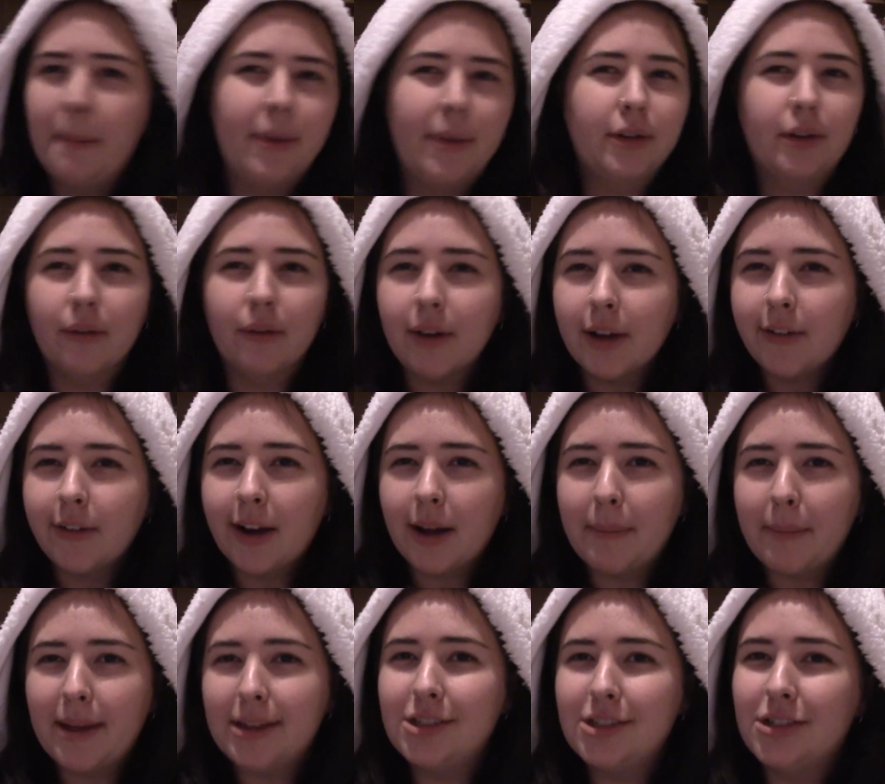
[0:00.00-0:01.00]
but I don't really
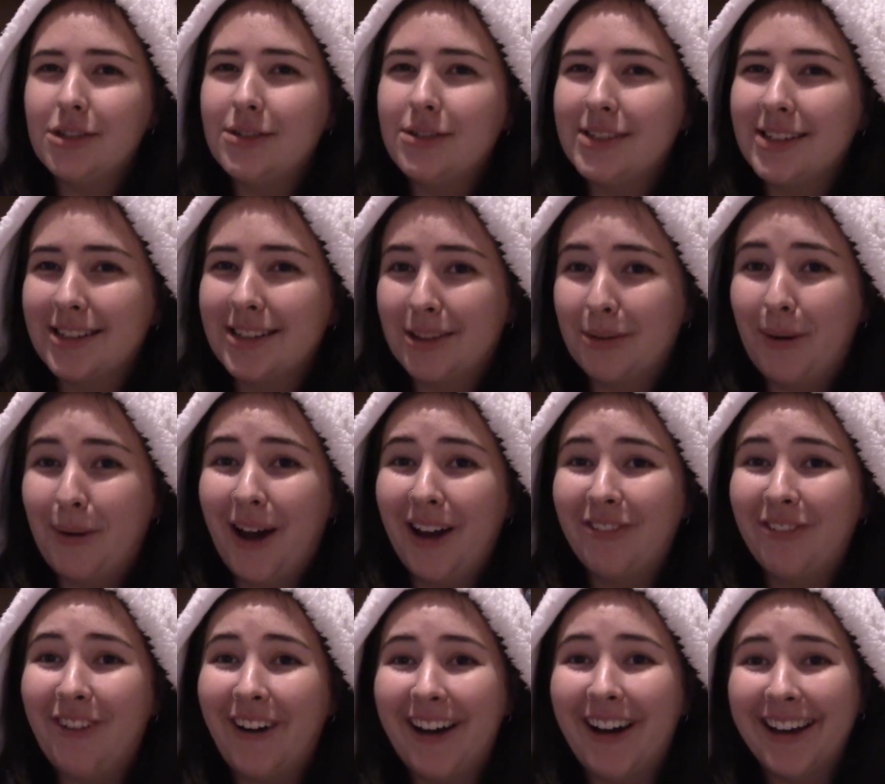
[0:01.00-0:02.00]
recommend using the
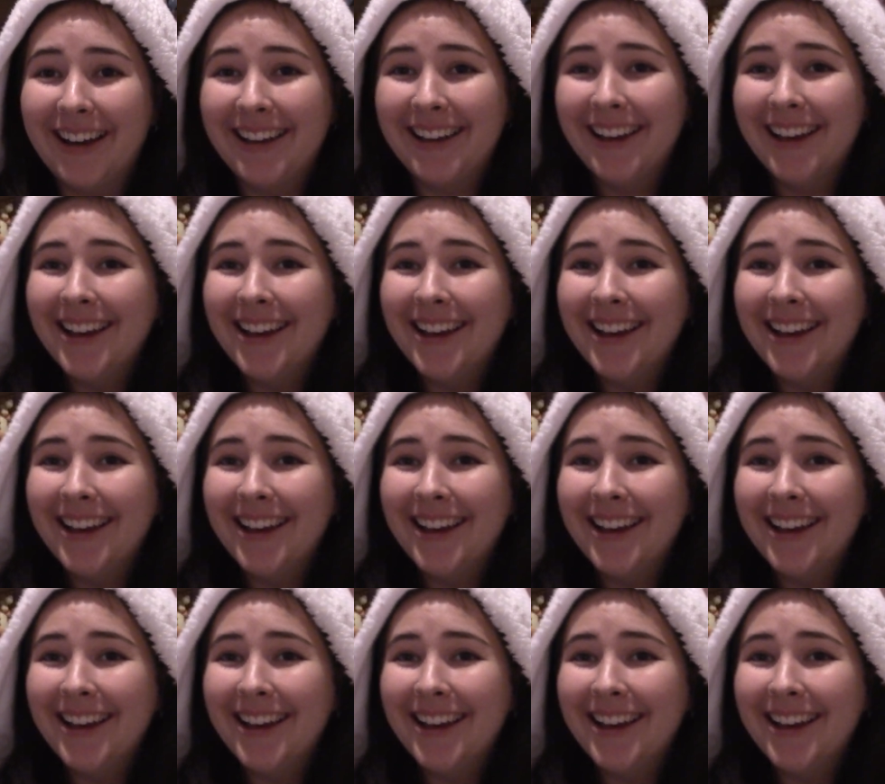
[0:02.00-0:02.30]
Wi-Fi